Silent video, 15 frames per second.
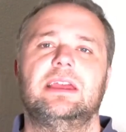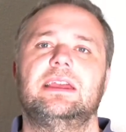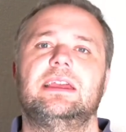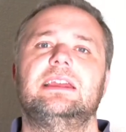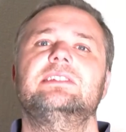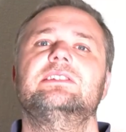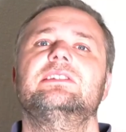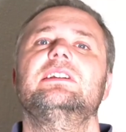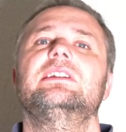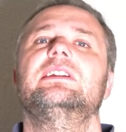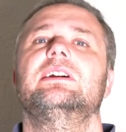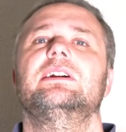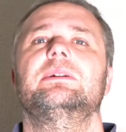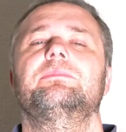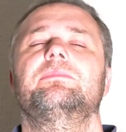it's like
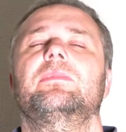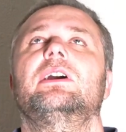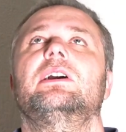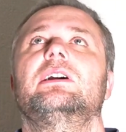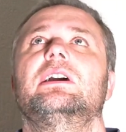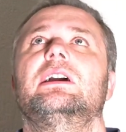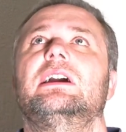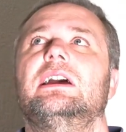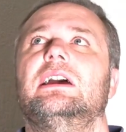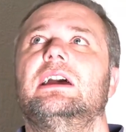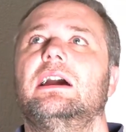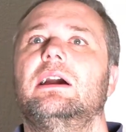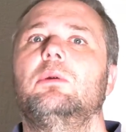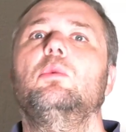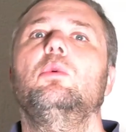a
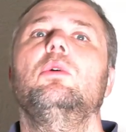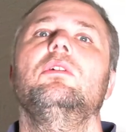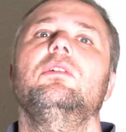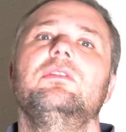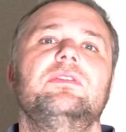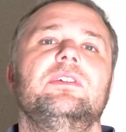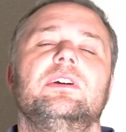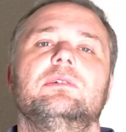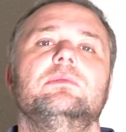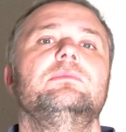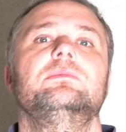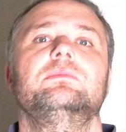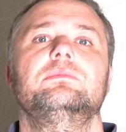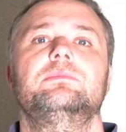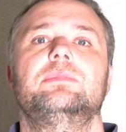war film,
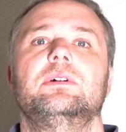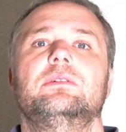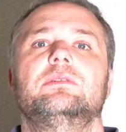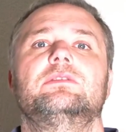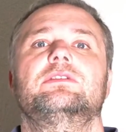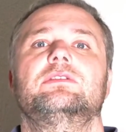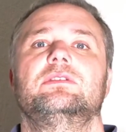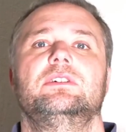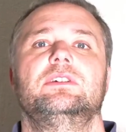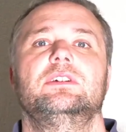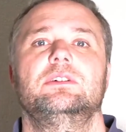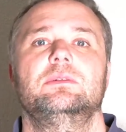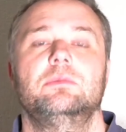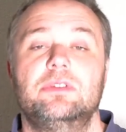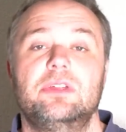but
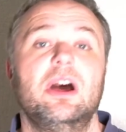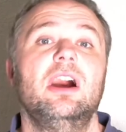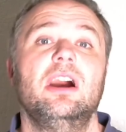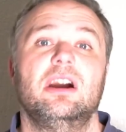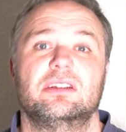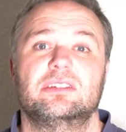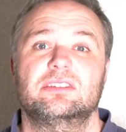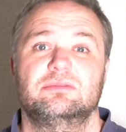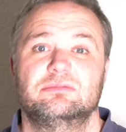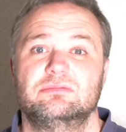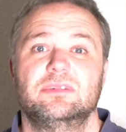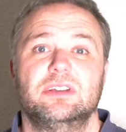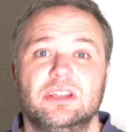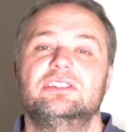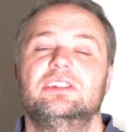with heart.
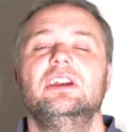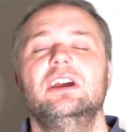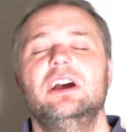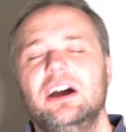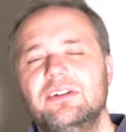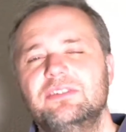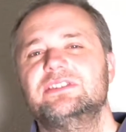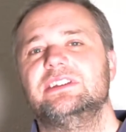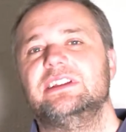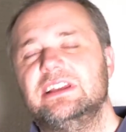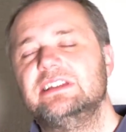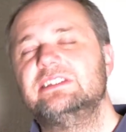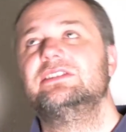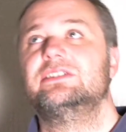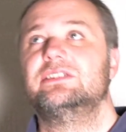Obviously,
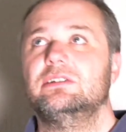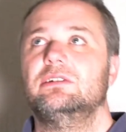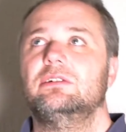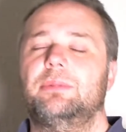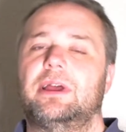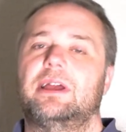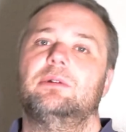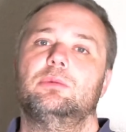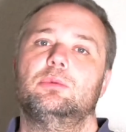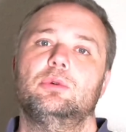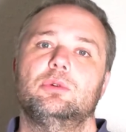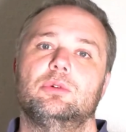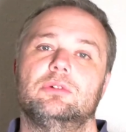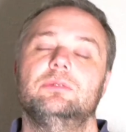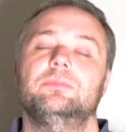it's still about
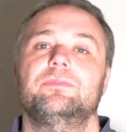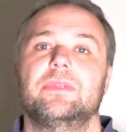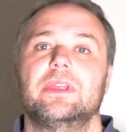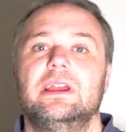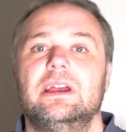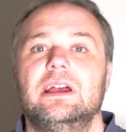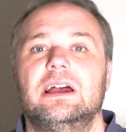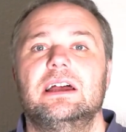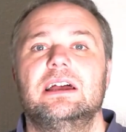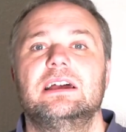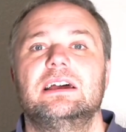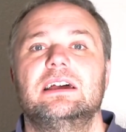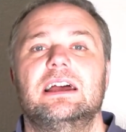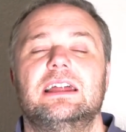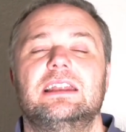war,
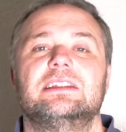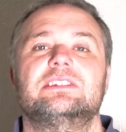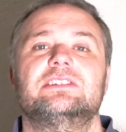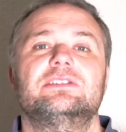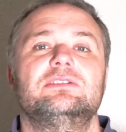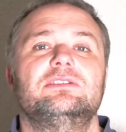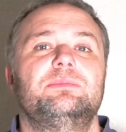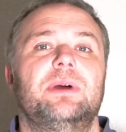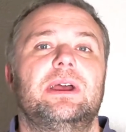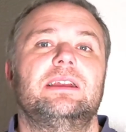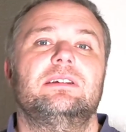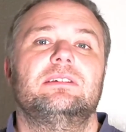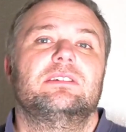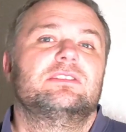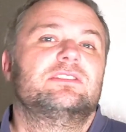and it's still
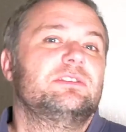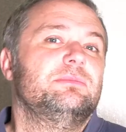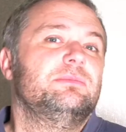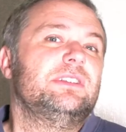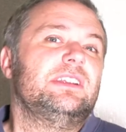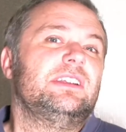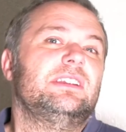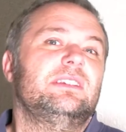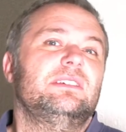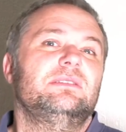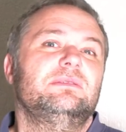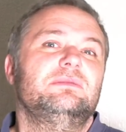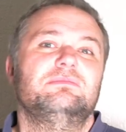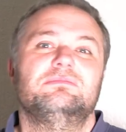about somebody who